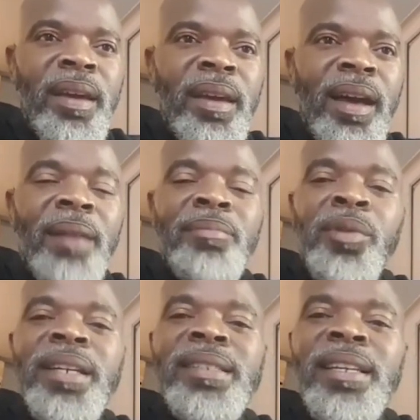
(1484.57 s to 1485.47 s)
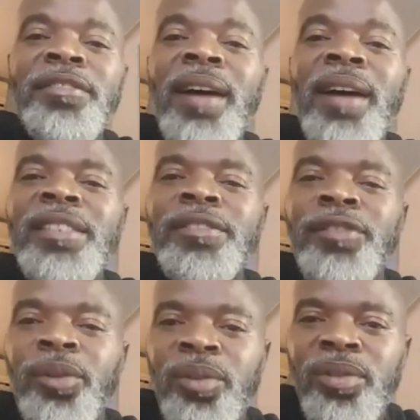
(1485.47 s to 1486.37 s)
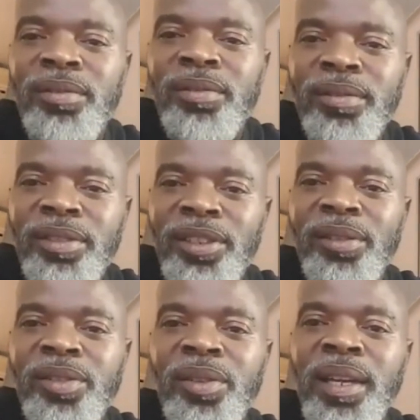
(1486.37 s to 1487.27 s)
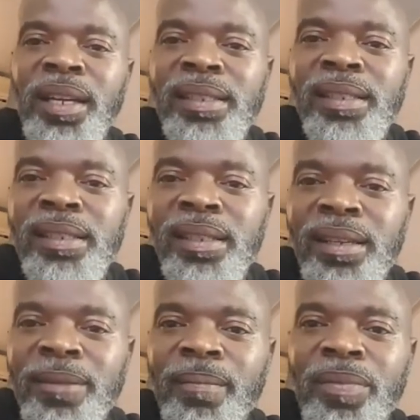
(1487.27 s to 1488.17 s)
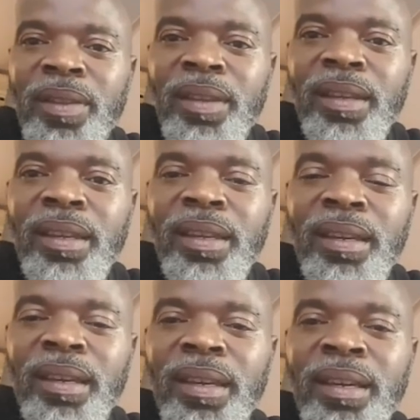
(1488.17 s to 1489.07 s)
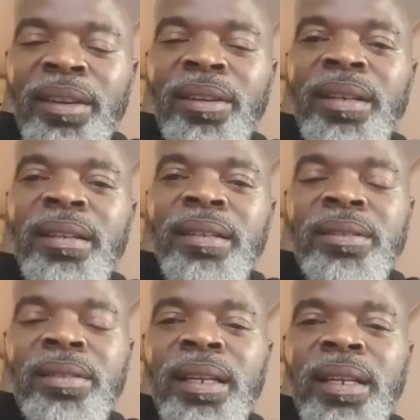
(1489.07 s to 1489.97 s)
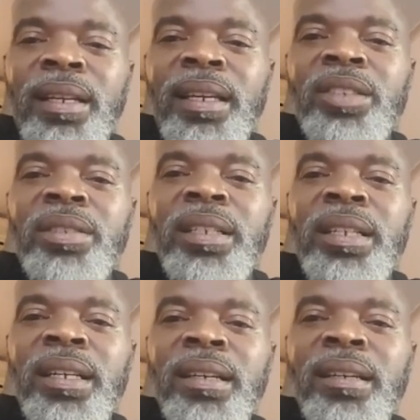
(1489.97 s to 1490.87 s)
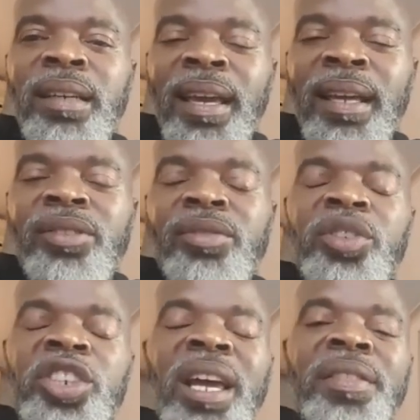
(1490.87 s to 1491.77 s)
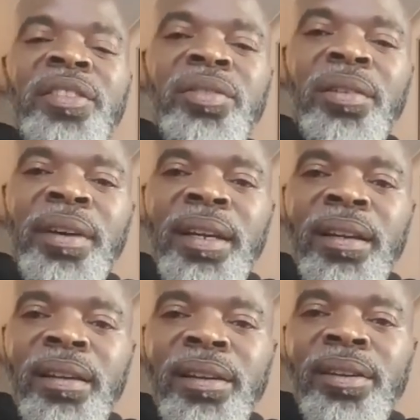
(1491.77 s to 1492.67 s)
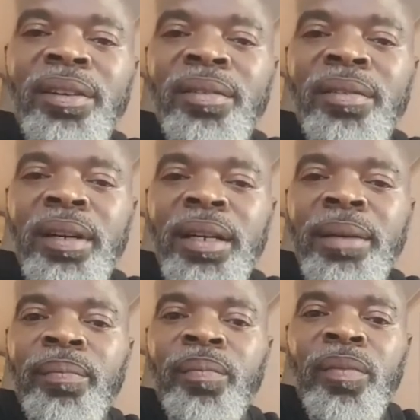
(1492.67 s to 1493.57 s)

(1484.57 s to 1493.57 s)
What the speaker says: I'm raising funds for, so that so that I can actually get to share the story, in